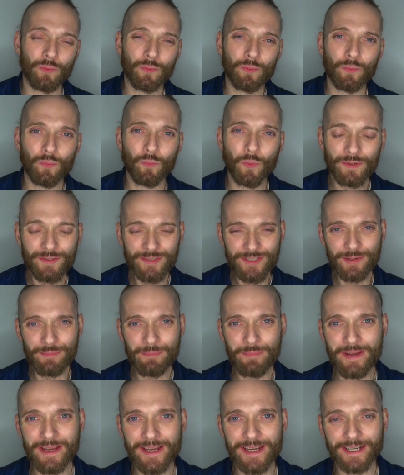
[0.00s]
want to
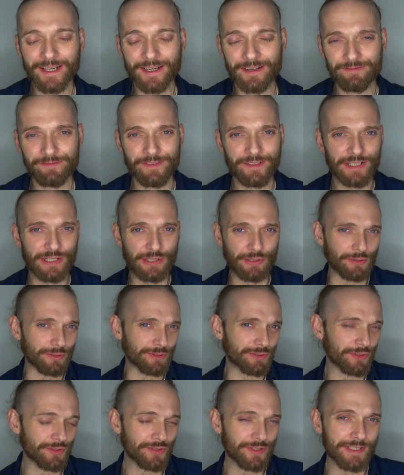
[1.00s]
make a video
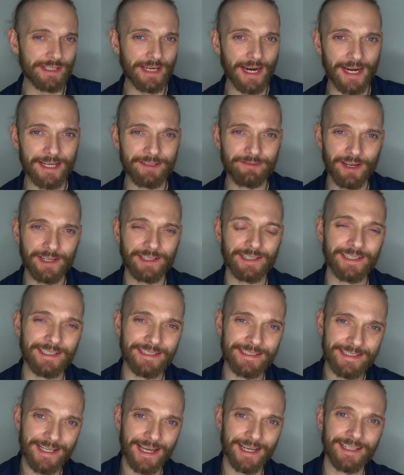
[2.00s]
just directly
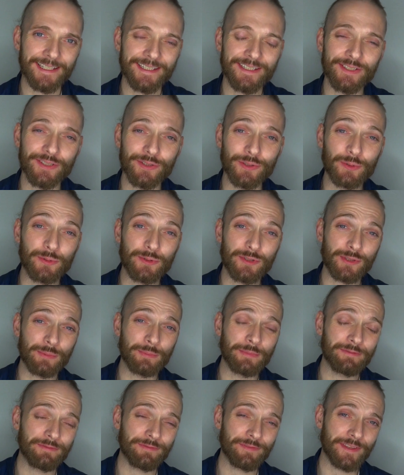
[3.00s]
telling you some
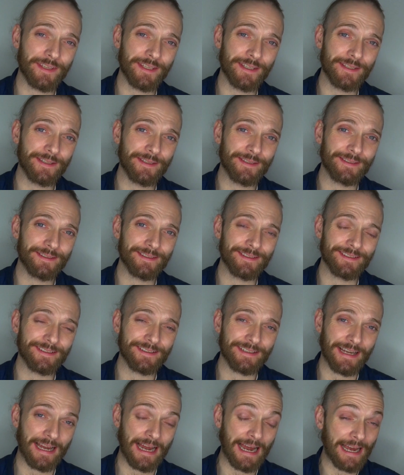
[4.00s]
of the,
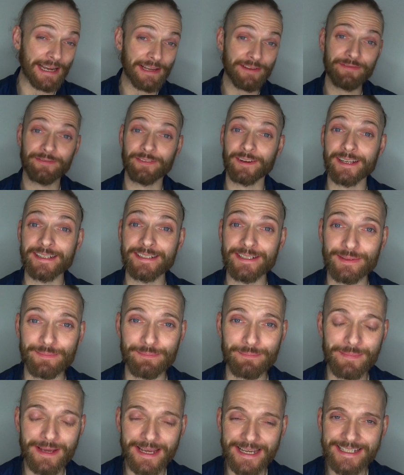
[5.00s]
I find,
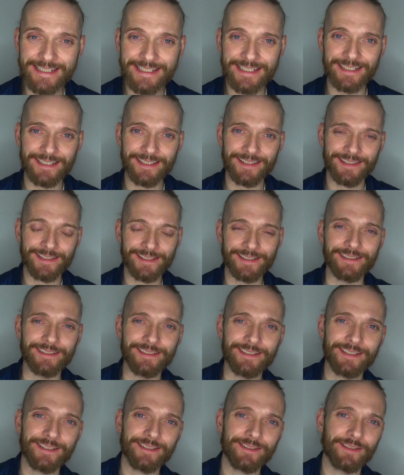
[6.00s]
amazing
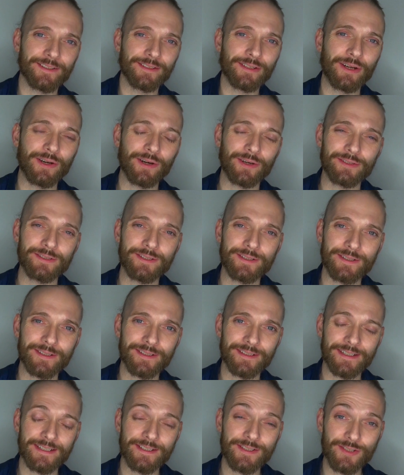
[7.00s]
things that God
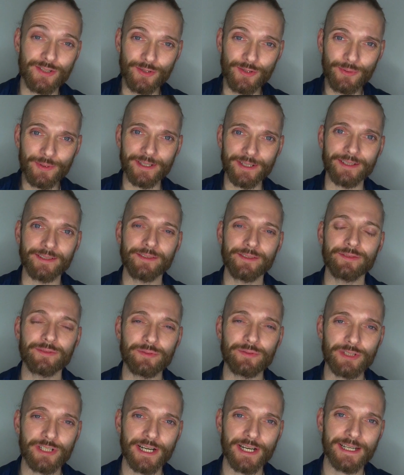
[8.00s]
is doing
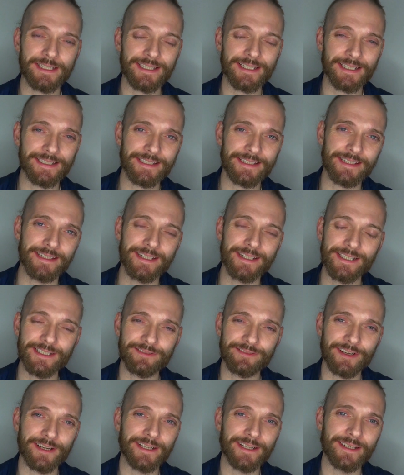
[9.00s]
through Share Tanzania
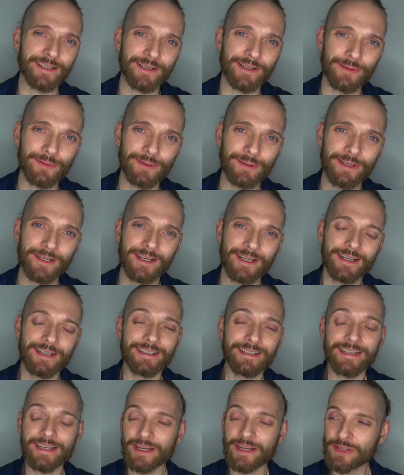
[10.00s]
right now.
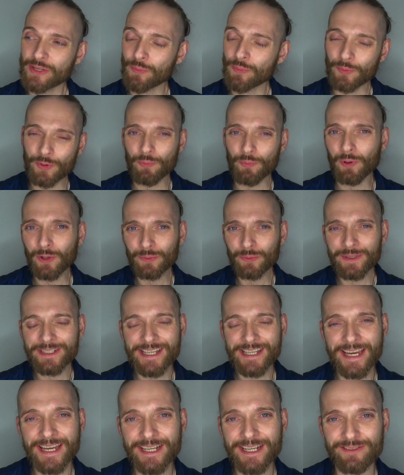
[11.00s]
You always
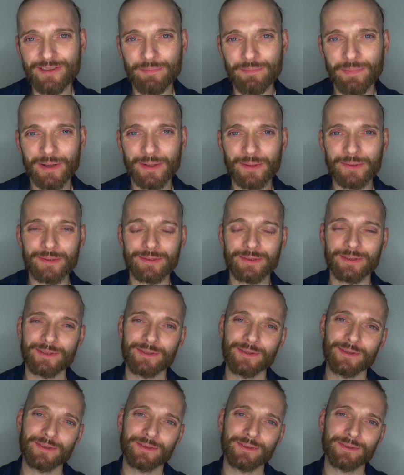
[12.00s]
hear about
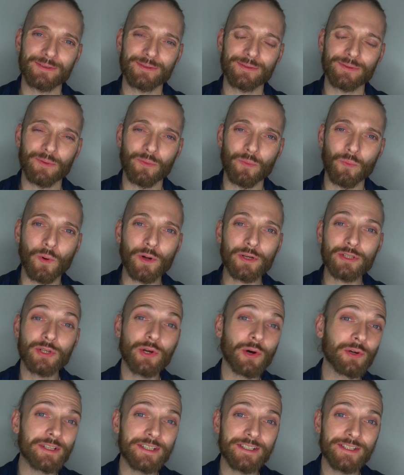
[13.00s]
what
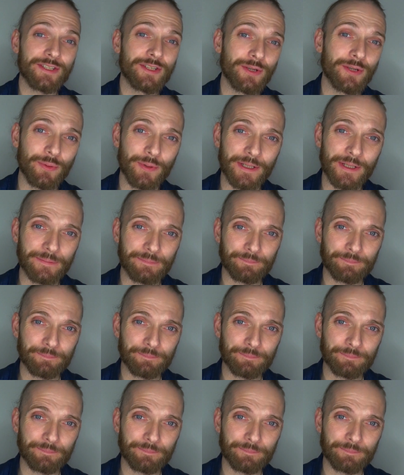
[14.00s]
God is doing